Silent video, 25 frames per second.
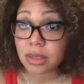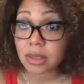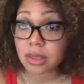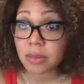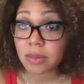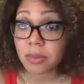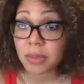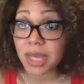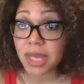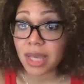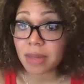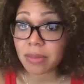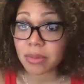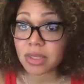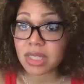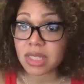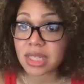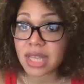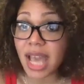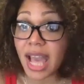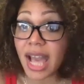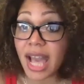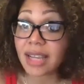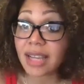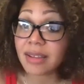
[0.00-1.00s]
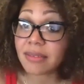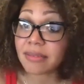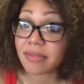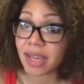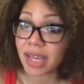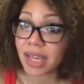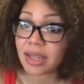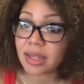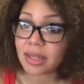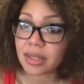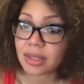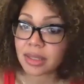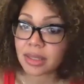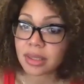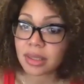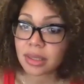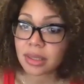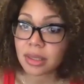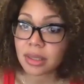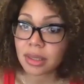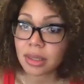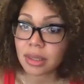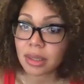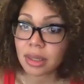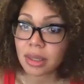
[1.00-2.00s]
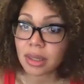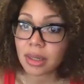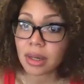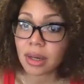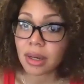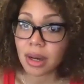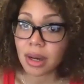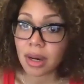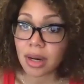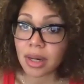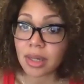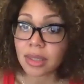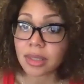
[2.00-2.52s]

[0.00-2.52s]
to be able to elevate our